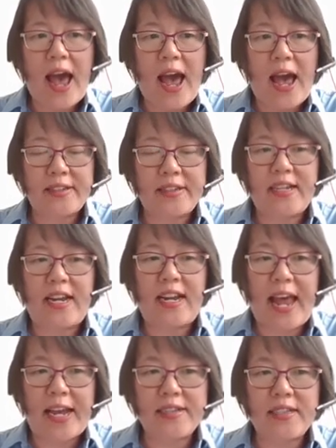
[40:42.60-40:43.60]
and the
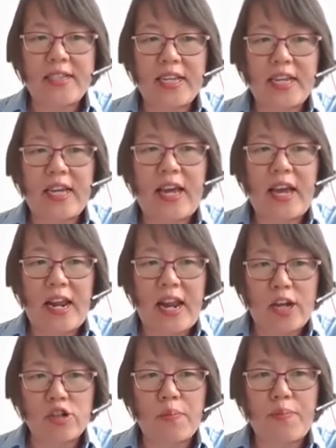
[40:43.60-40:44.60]
legacy
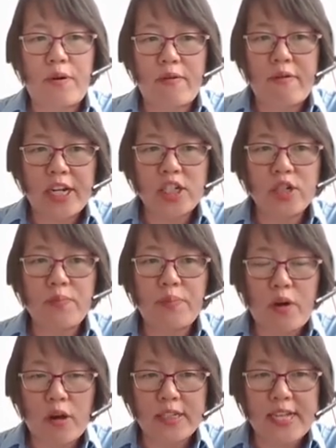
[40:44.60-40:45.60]
electroporation
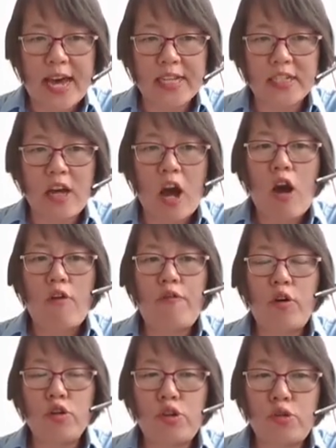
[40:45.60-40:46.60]
process
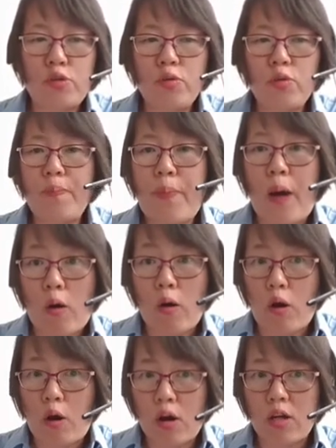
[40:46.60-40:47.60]
for two
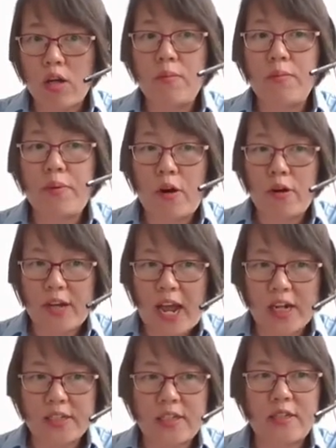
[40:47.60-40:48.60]
bYlok
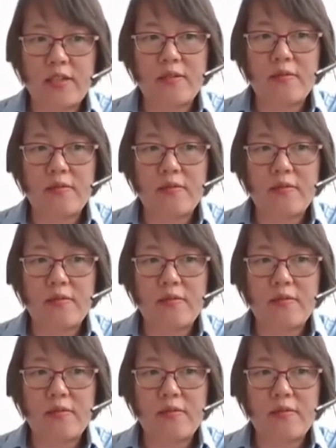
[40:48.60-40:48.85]
products.